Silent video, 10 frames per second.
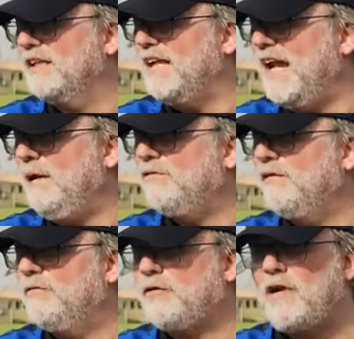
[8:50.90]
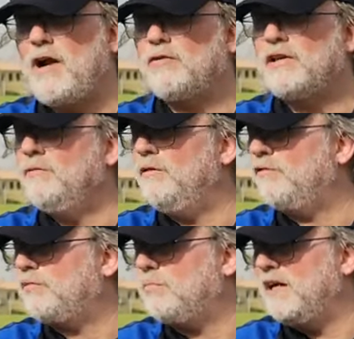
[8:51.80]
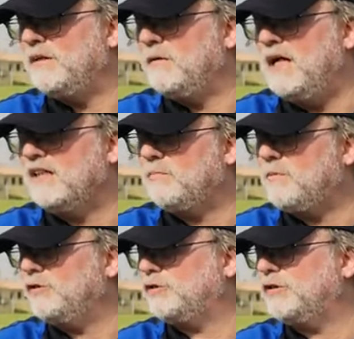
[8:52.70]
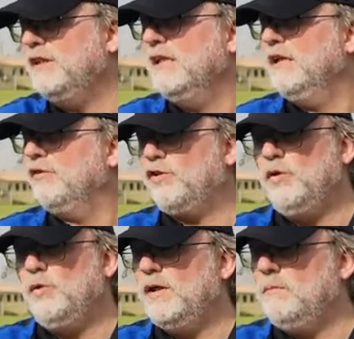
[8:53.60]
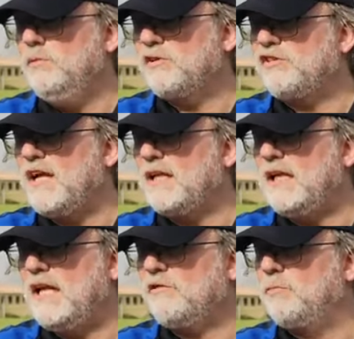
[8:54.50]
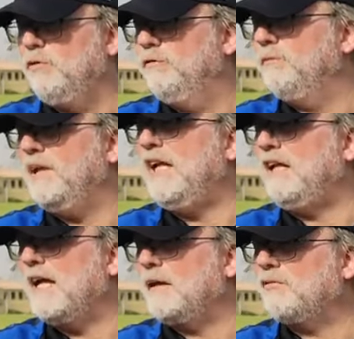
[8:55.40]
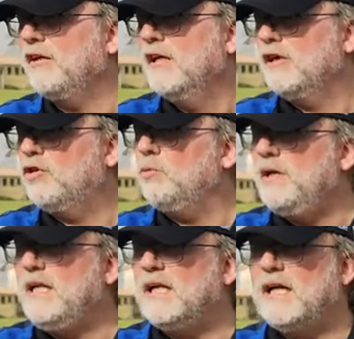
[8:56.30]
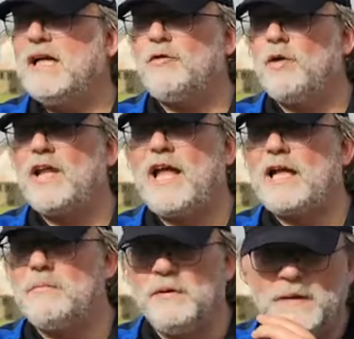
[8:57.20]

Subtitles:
games with crowd and with pressure. So Bouba Sane has proven many times to be reliable.